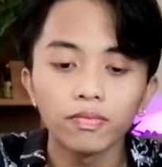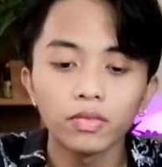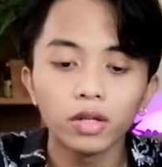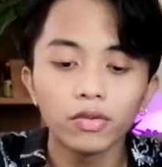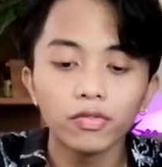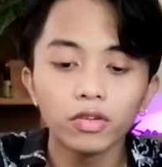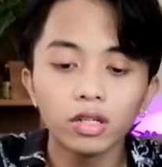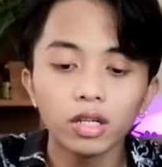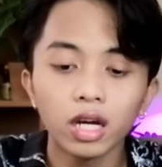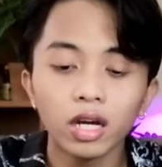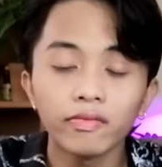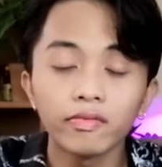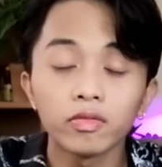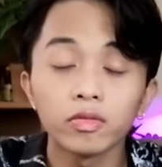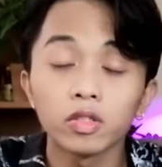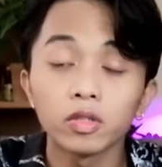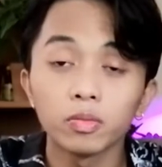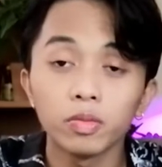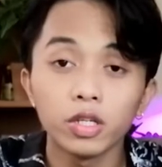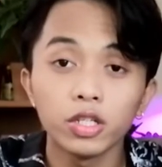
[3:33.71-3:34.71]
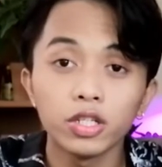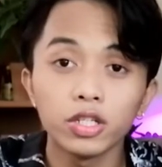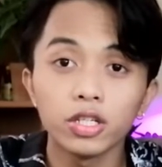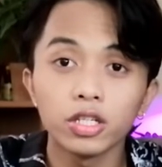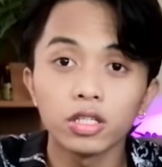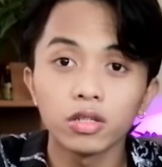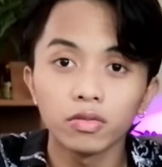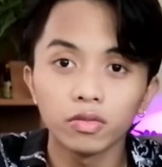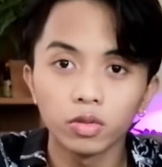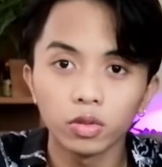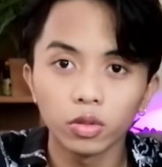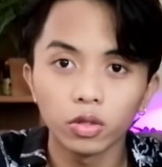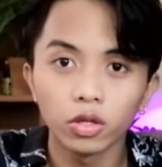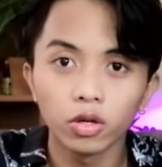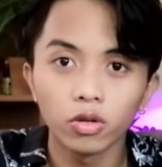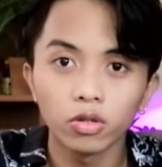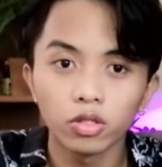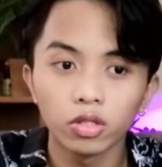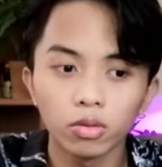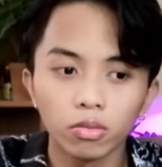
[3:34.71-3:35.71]
different kinds of species of
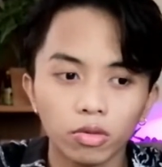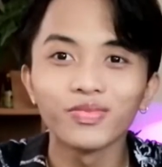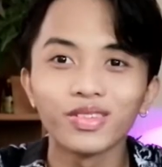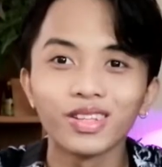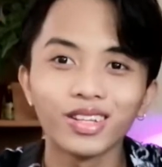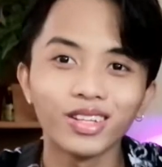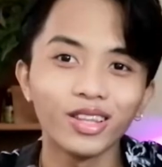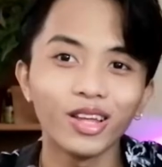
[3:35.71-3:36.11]
Gloriosum.